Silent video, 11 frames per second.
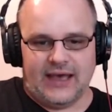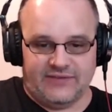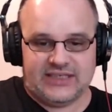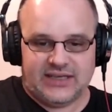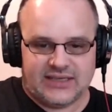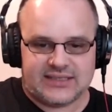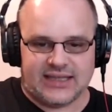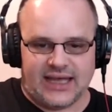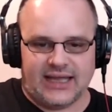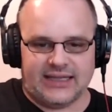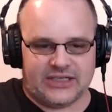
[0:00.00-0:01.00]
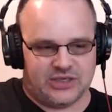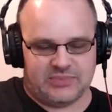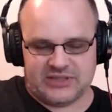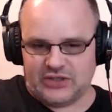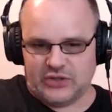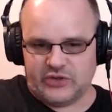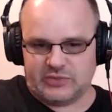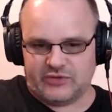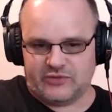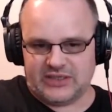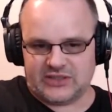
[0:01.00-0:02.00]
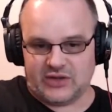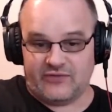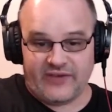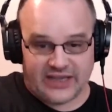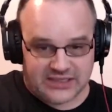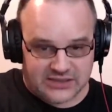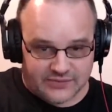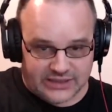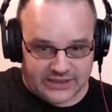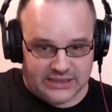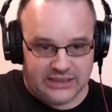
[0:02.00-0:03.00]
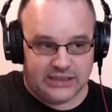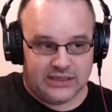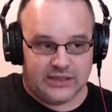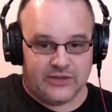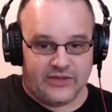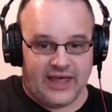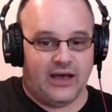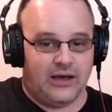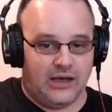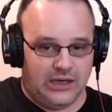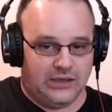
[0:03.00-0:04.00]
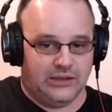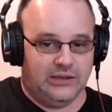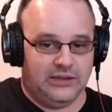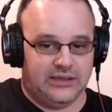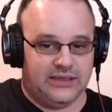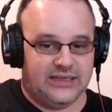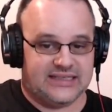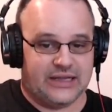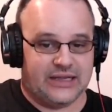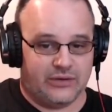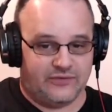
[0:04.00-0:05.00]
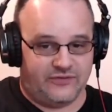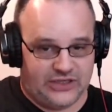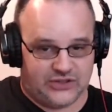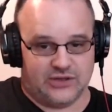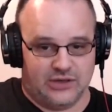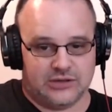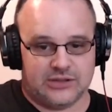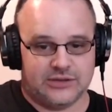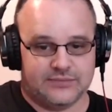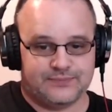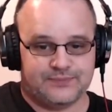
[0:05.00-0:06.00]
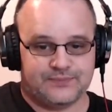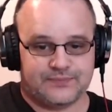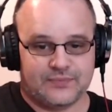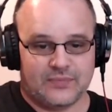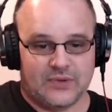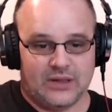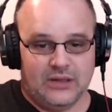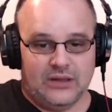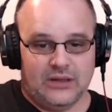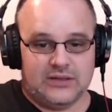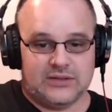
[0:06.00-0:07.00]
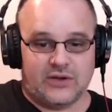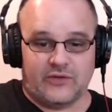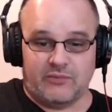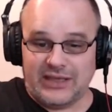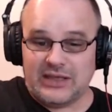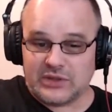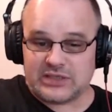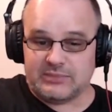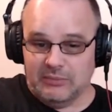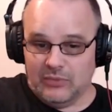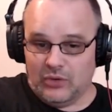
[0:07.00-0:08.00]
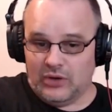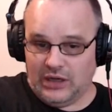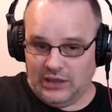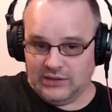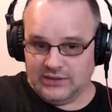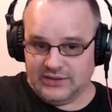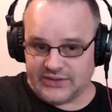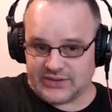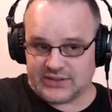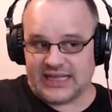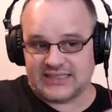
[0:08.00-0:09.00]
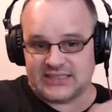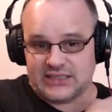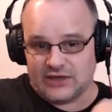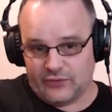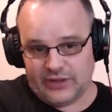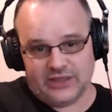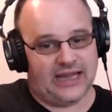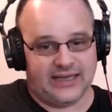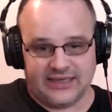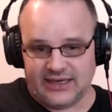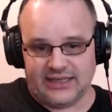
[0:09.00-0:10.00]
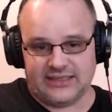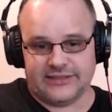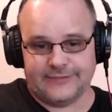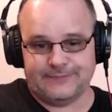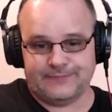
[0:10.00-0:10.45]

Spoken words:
And if he does that, that ship is unusable for me. So effectively, that hull is now at feature lock. So if Mikey wants to make more hulls, that's stuff we can add in later.